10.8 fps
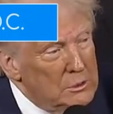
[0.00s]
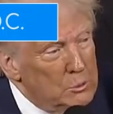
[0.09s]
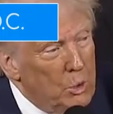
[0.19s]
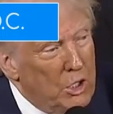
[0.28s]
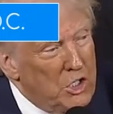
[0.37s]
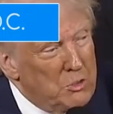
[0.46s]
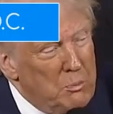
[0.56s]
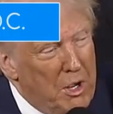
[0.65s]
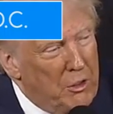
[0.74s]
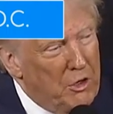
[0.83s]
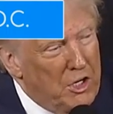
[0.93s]
Where his
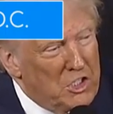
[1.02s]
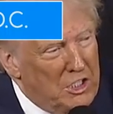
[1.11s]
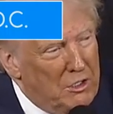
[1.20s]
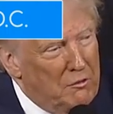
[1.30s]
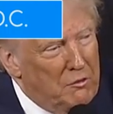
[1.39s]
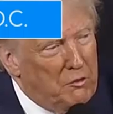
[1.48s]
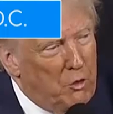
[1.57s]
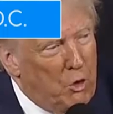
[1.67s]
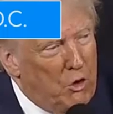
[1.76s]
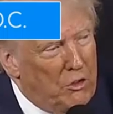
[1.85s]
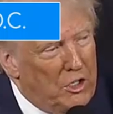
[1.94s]
mother has lived
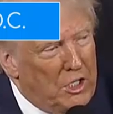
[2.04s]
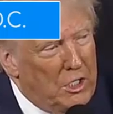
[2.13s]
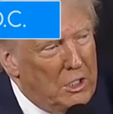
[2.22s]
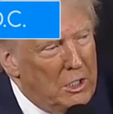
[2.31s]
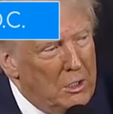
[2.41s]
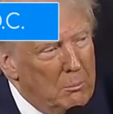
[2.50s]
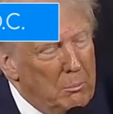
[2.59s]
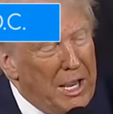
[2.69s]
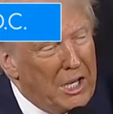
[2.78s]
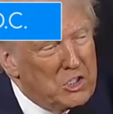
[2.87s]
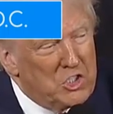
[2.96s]
for the
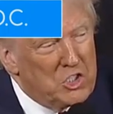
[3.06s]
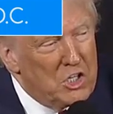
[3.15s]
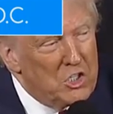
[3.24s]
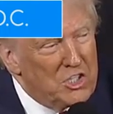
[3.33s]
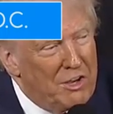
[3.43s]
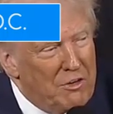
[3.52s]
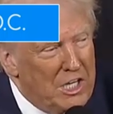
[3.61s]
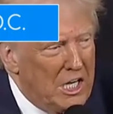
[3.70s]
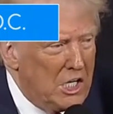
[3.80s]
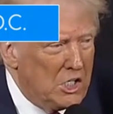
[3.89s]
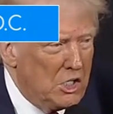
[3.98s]
past
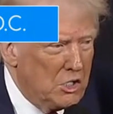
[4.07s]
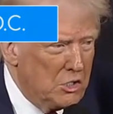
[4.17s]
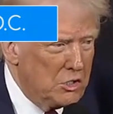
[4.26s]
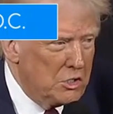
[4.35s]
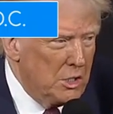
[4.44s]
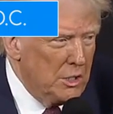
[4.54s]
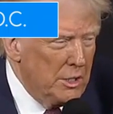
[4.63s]
78 years.